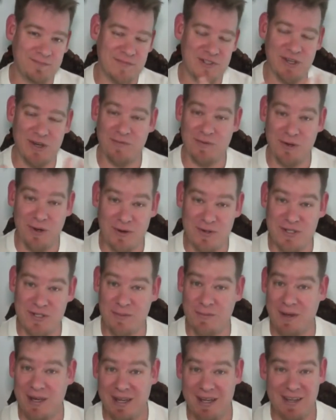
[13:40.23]
So if you know
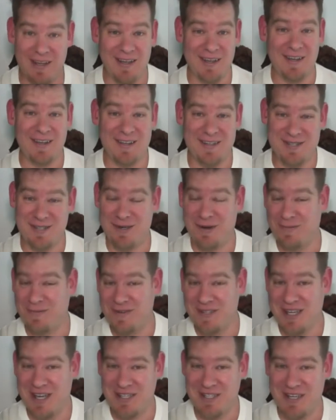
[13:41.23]
somebody, this is your
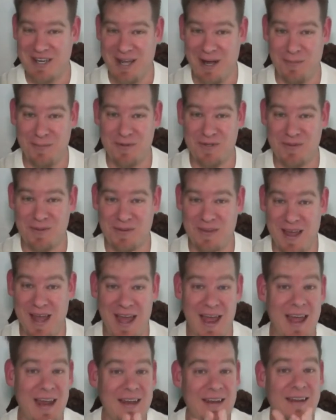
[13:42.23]
invitation to help us with
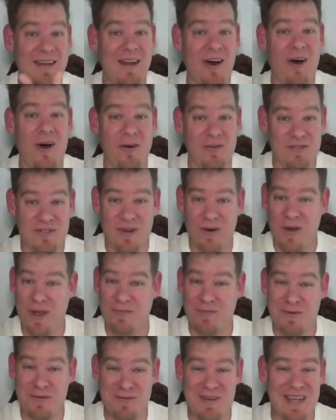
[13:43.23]
that. And also,
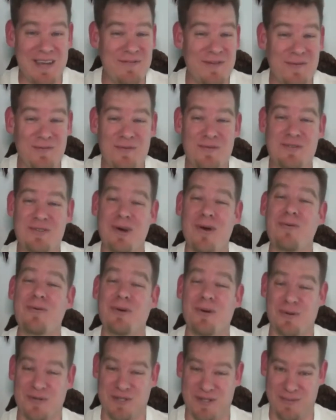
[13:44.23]
even if you
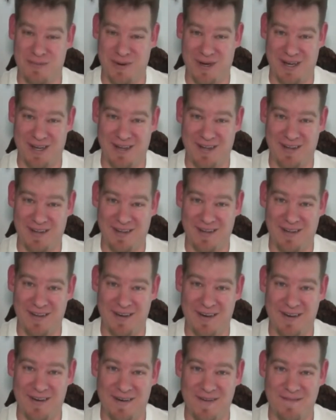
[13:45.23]
don't know somebody,
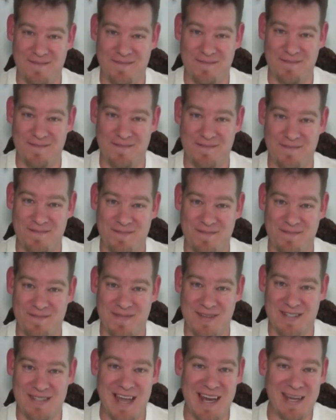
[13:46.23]

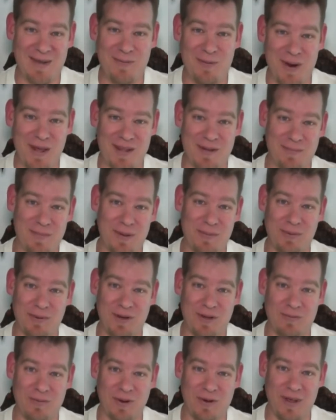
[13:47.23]
the second way that people
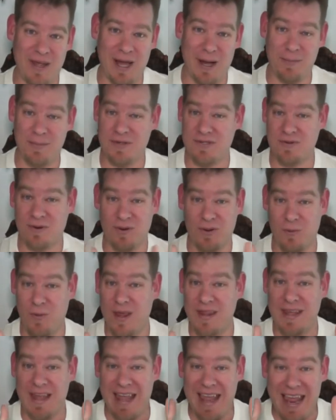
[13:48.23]
can really help us, or the
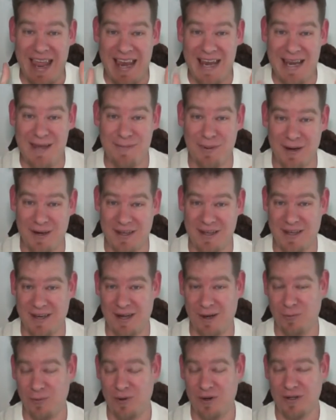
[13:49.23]
way that anybody can
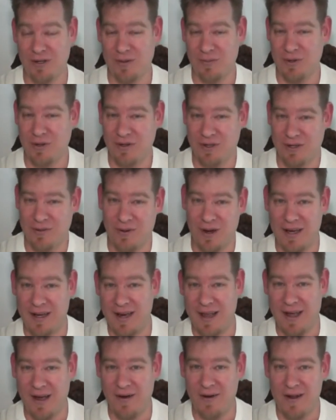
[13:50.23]
help one community right
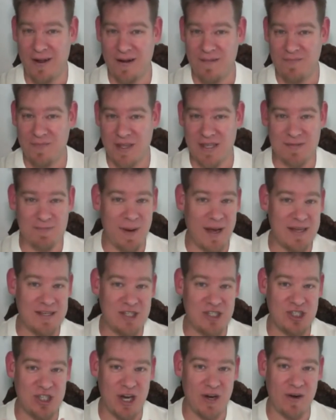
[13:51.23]
now, is by
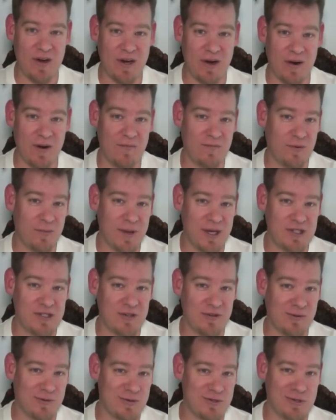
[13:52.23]
sharing our
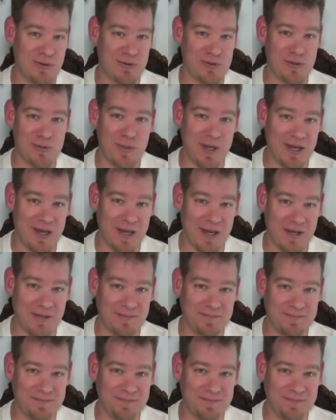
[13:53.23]
information through social media.